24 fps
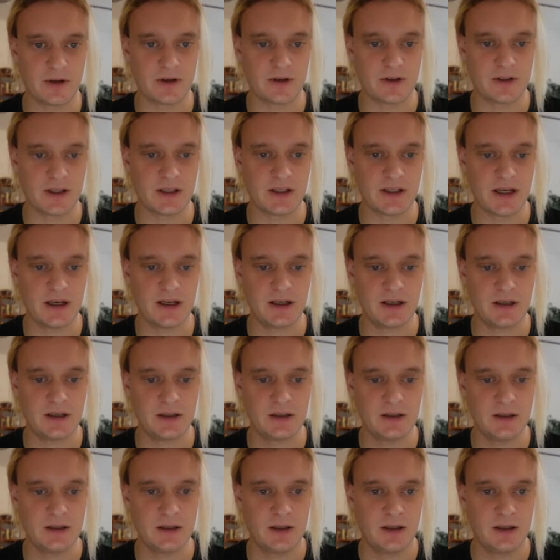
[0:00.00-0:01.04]
in the deck.
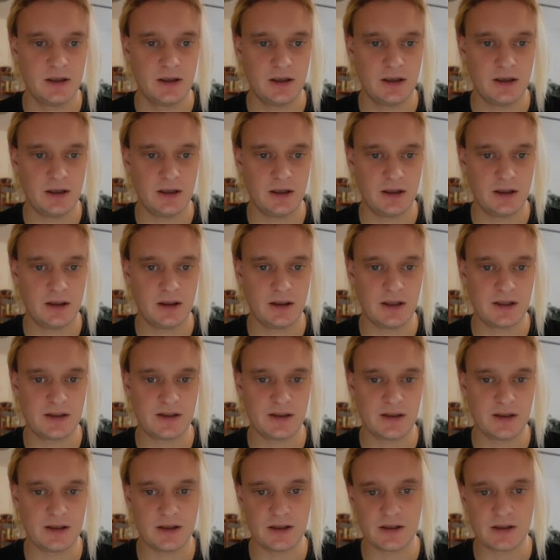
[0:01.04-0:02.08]
This
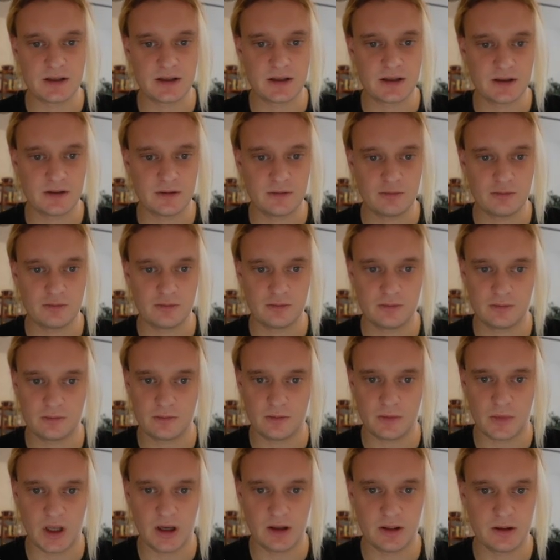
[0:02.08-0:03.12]
is
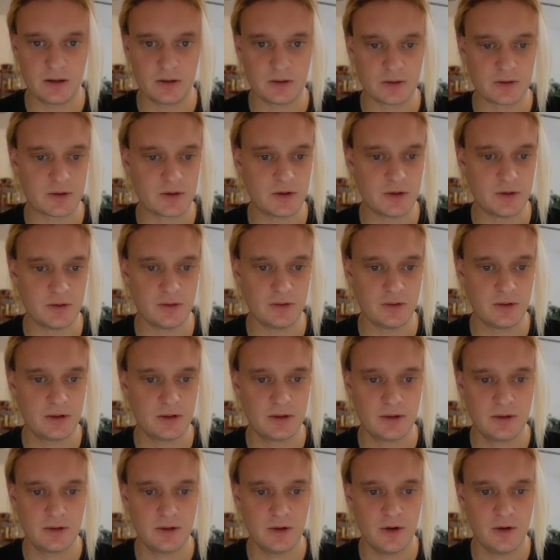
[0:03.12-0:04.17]
a little too
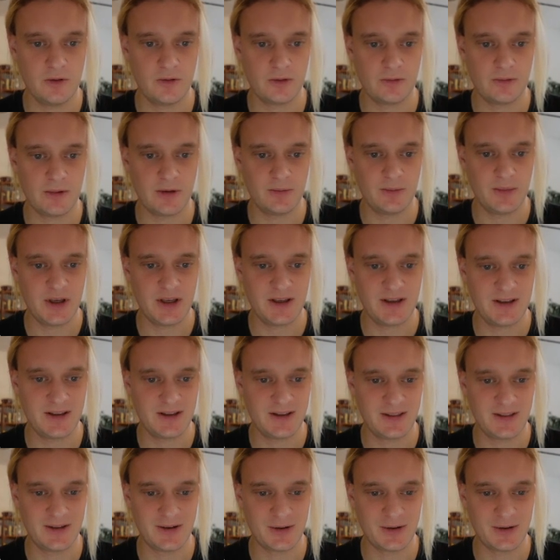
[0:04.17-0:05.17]
overwhelming. The whole